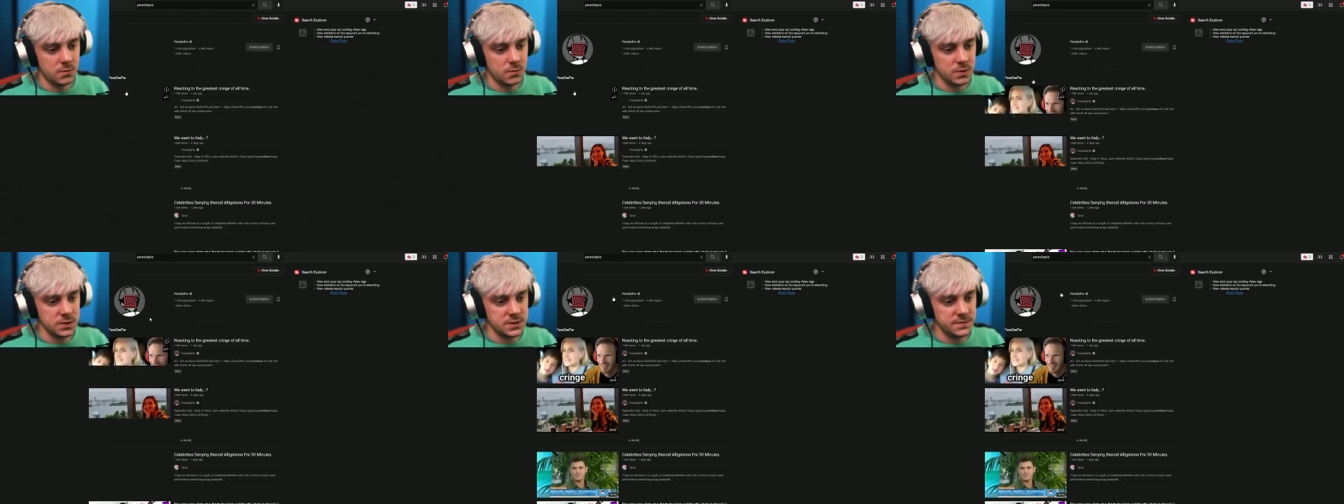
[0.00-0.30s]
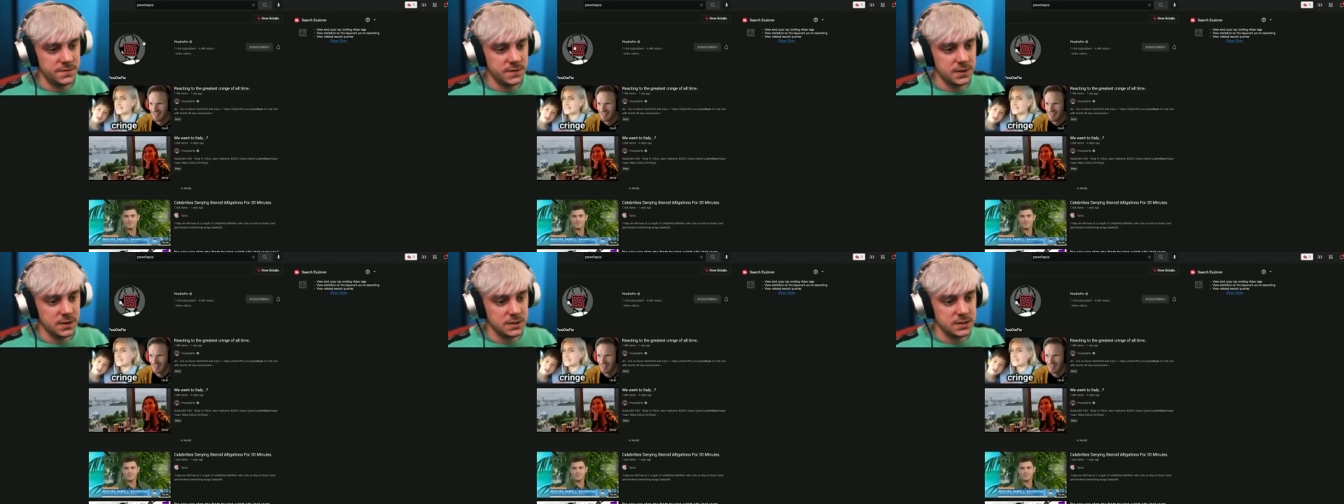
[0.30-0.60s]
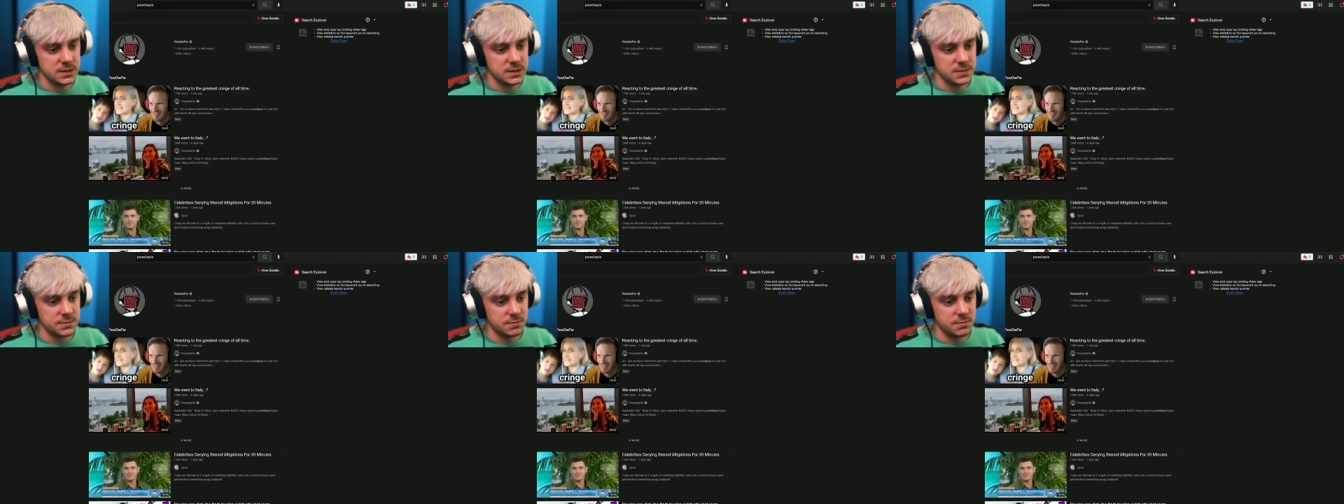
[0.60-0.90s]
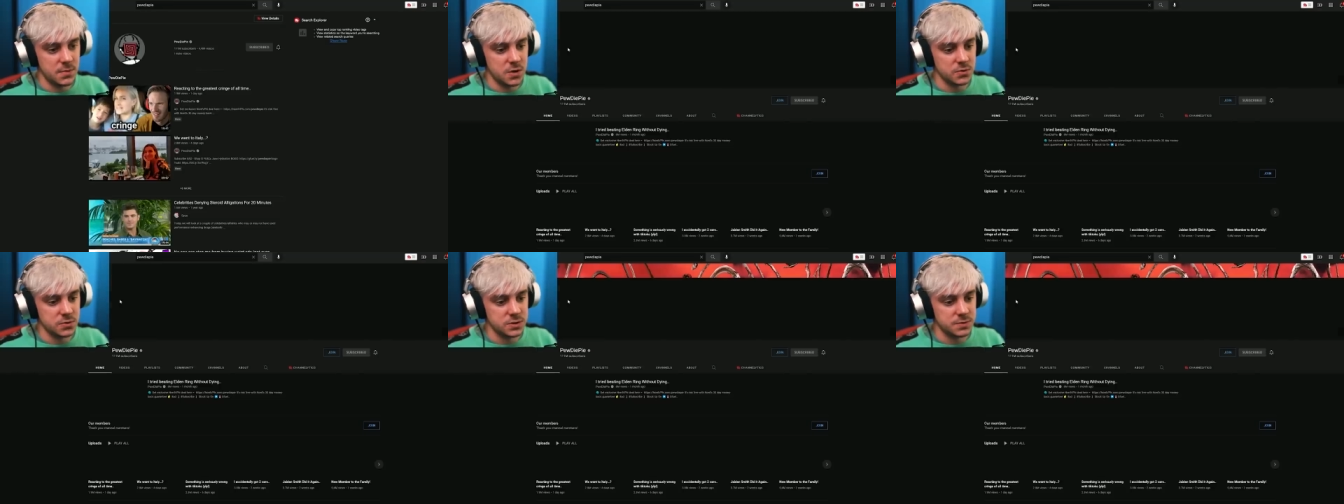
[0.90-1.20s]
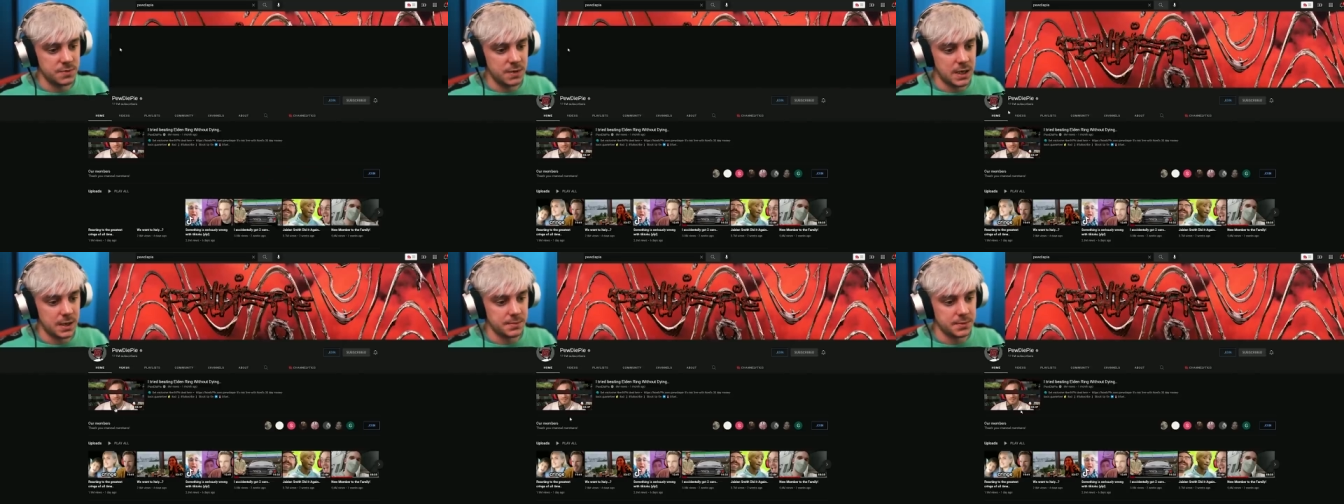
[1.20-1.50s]
What's Felix's most
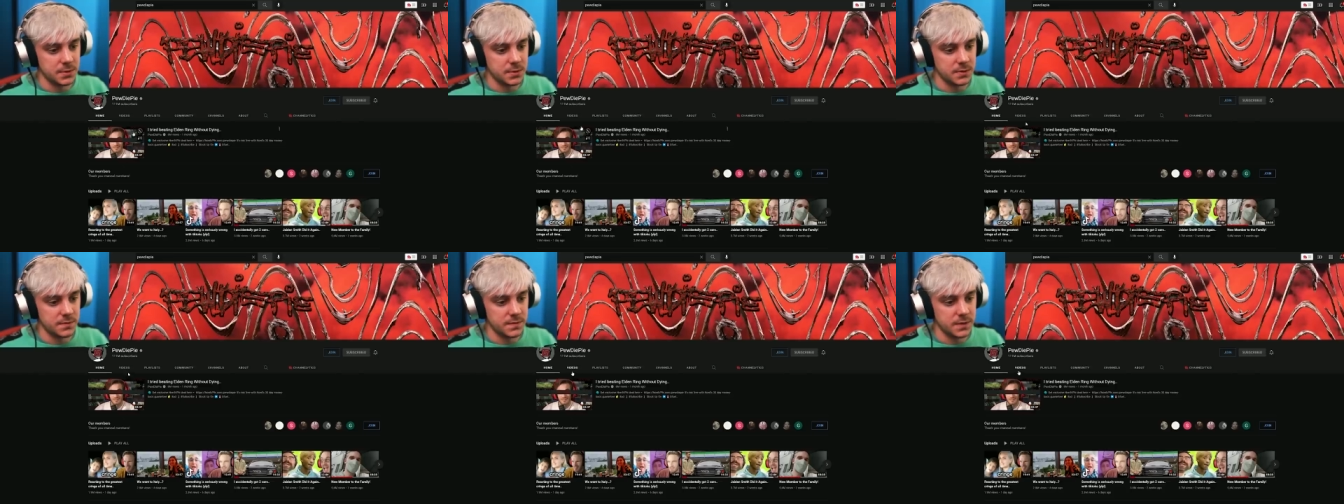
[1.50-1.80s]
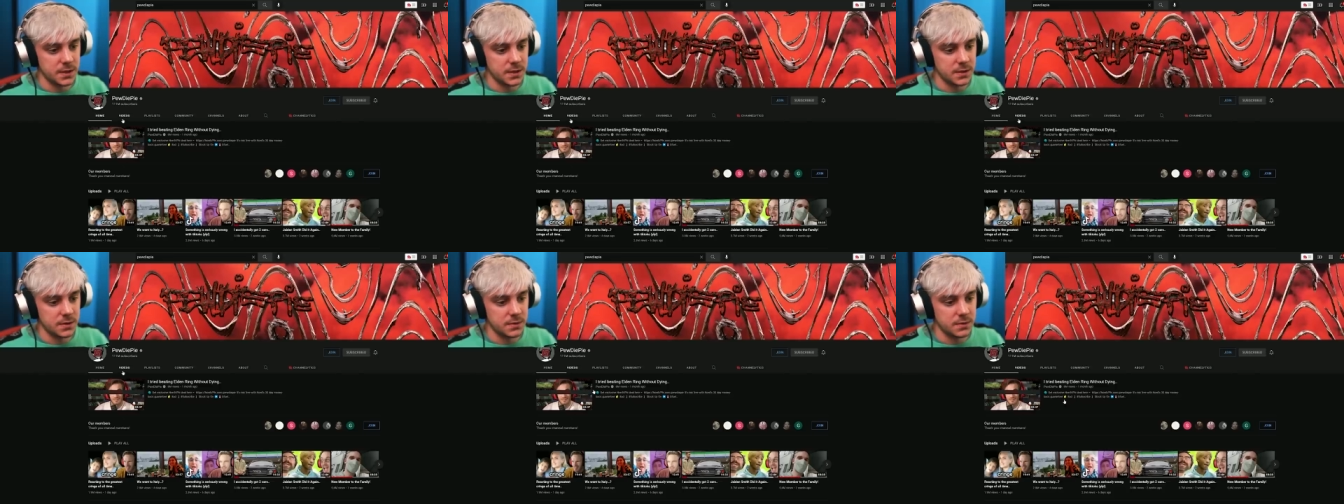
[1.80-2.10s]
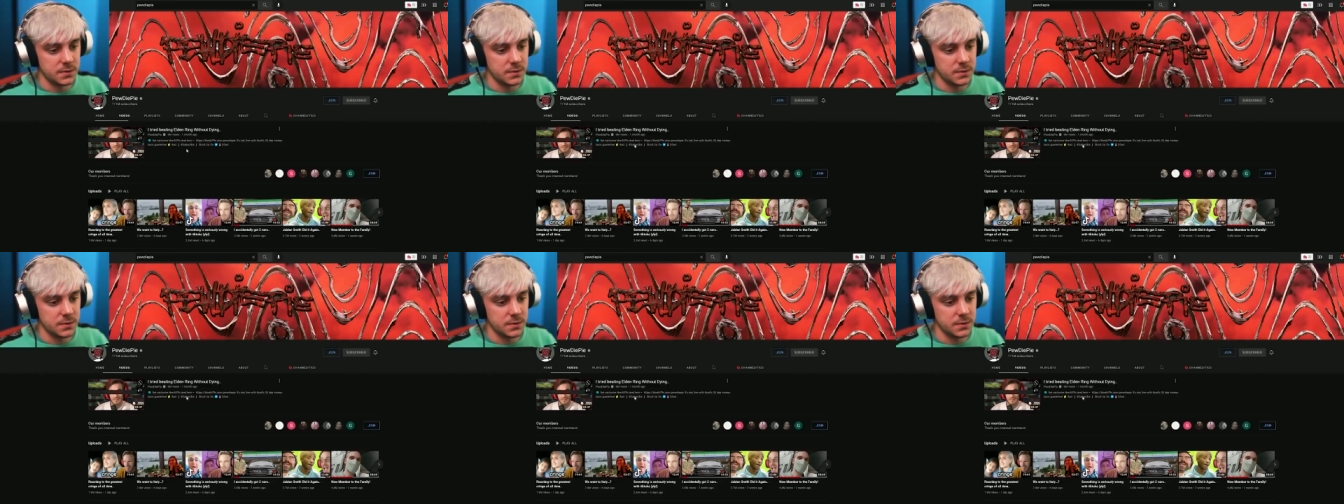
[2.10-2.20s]
popular video?